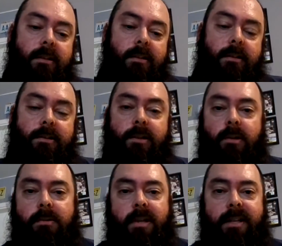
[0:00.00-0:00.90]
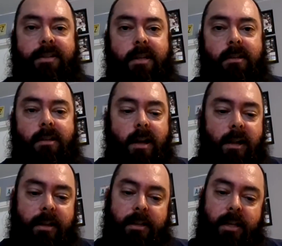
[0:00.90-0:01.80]
So that's it.
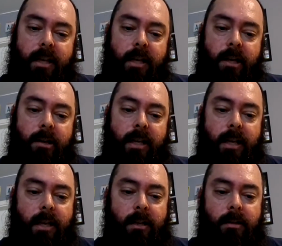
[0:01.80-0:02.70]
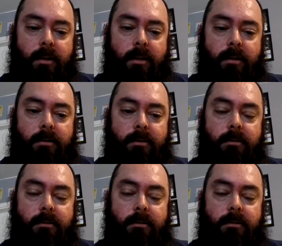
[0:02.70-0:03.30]
I'll end it here and uh,